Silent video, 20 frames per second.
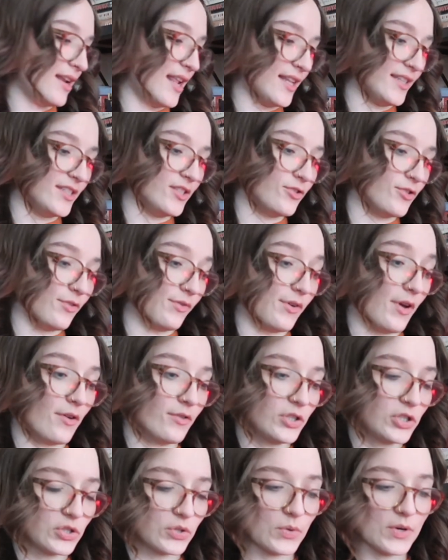Nancy Drew
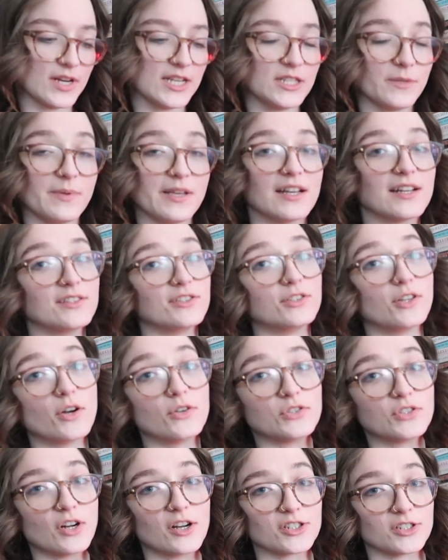Ghost Stories because
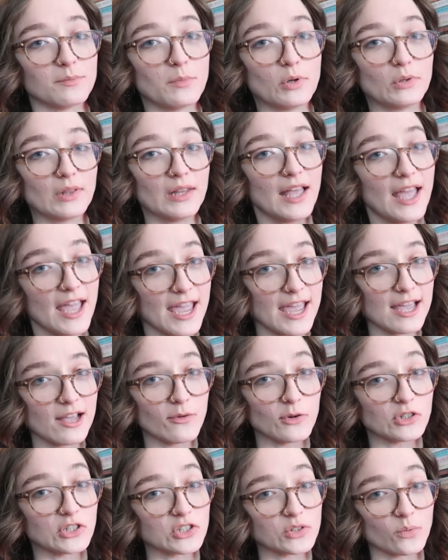Ghost Dogs Moon Lake,
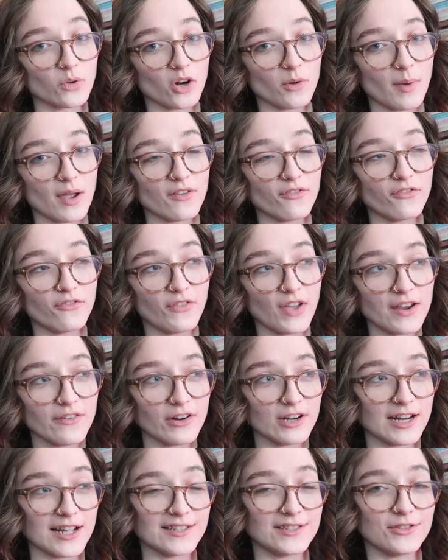which is one of my
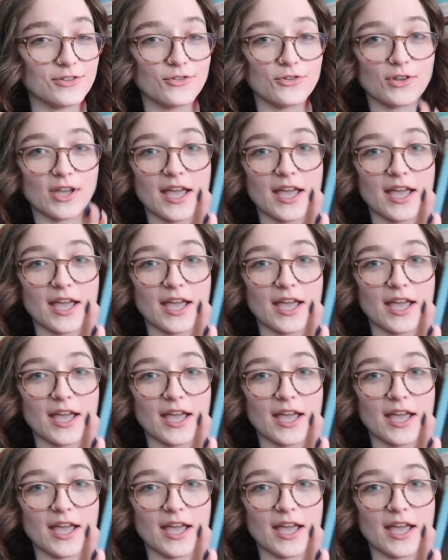favorite Nancy Drew